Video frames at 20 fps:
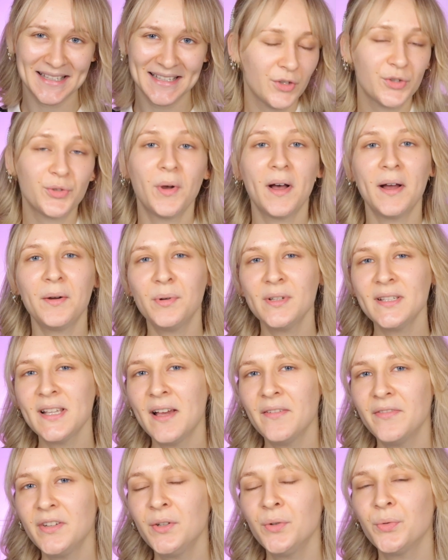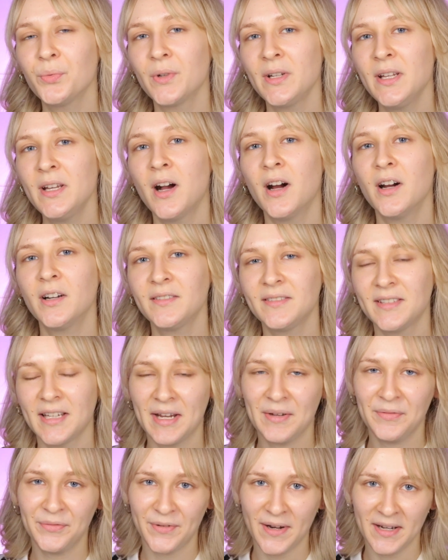So I was having a really hard
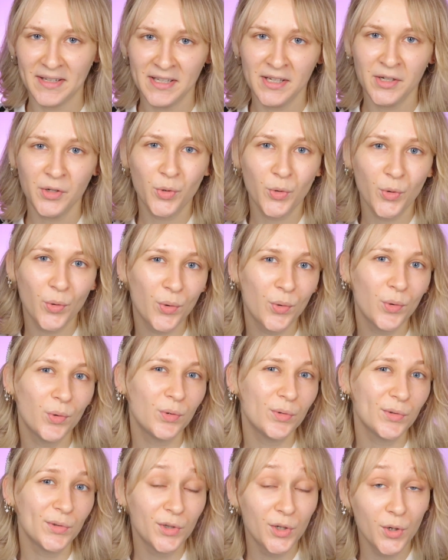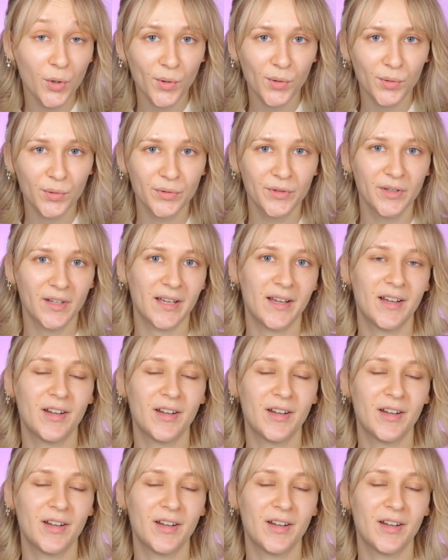time finding cool gold